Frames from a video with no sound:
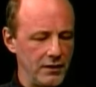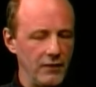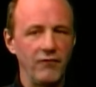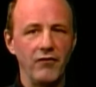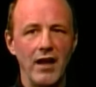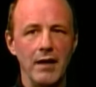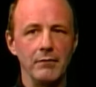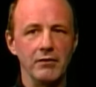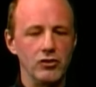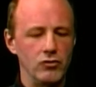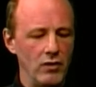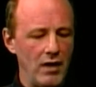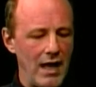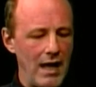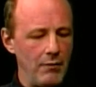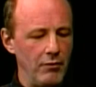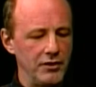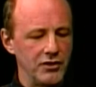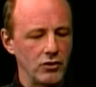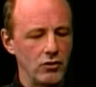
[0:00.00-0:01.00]
family
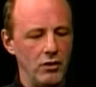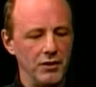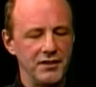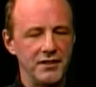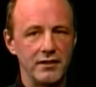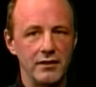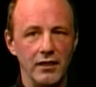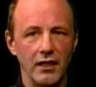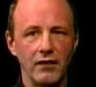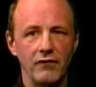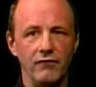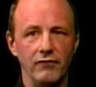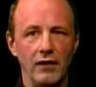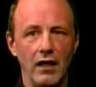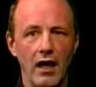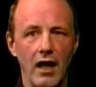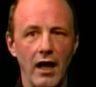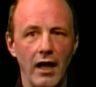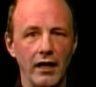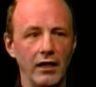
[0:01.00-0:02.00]
drama. It's called Stick
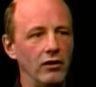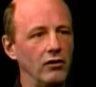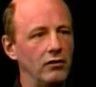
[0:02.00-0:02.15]
Fly.